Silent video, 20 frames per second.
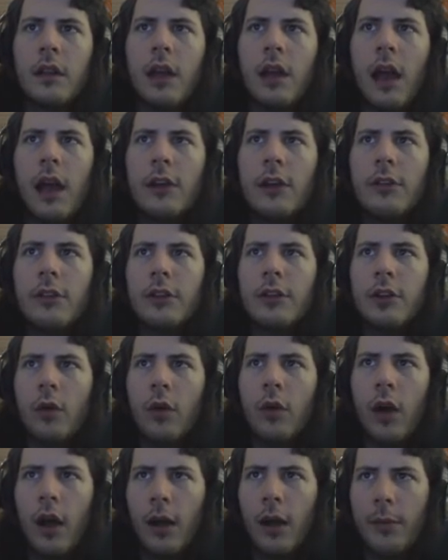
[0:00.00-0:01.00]
I could
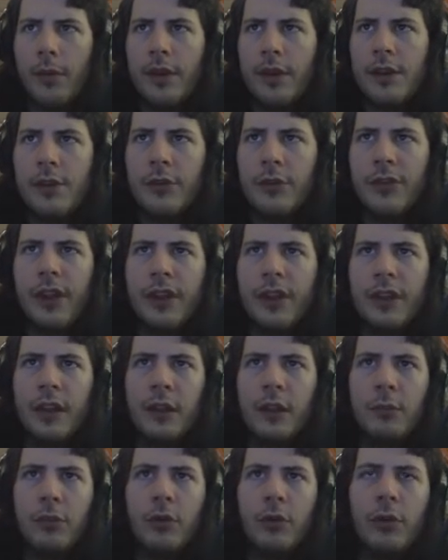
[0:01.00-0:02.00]
go up and use that
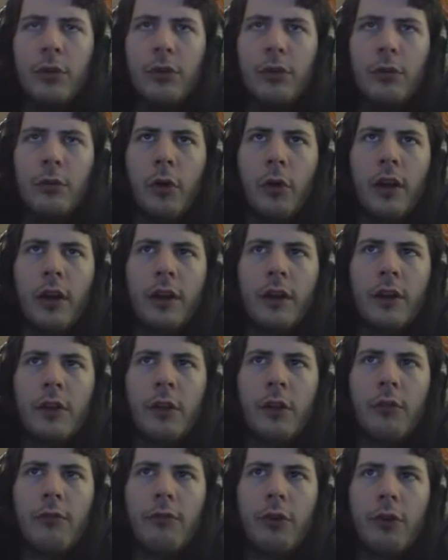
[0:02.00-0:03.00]
teleport room, or I could
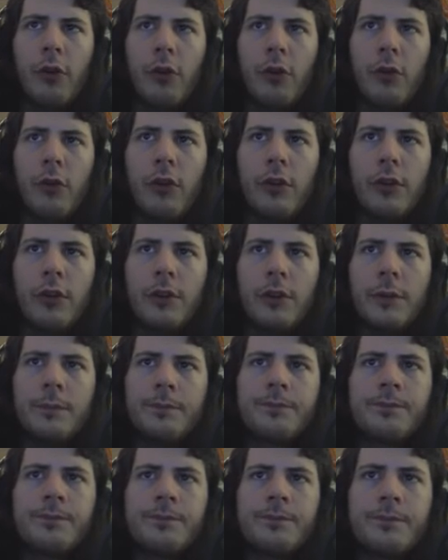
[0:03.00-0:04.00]
go forward
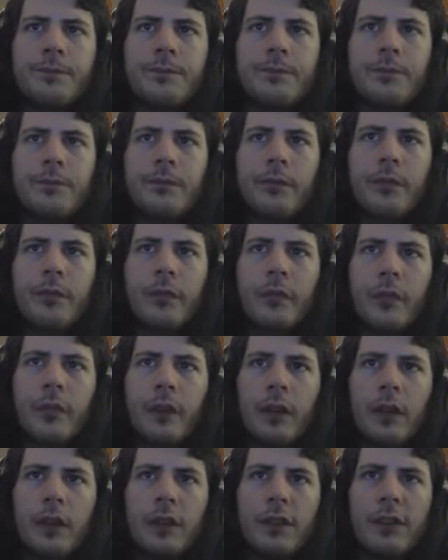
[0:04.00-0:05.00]

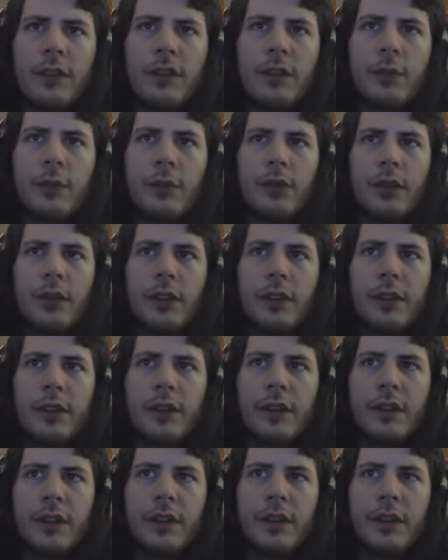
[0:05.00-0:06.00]
and see what
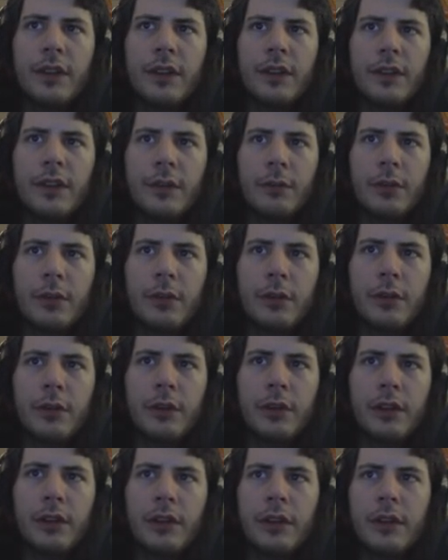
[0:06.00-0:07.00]
this computer
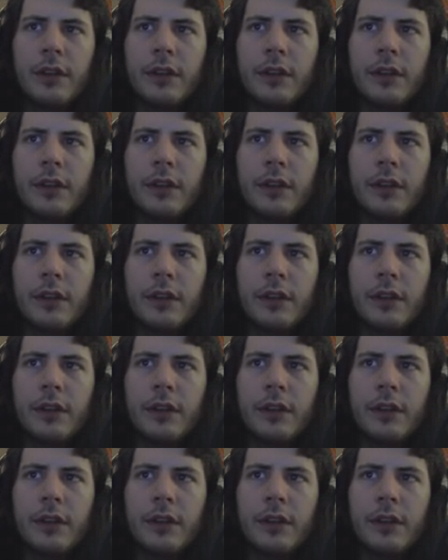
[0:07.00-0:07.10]
does.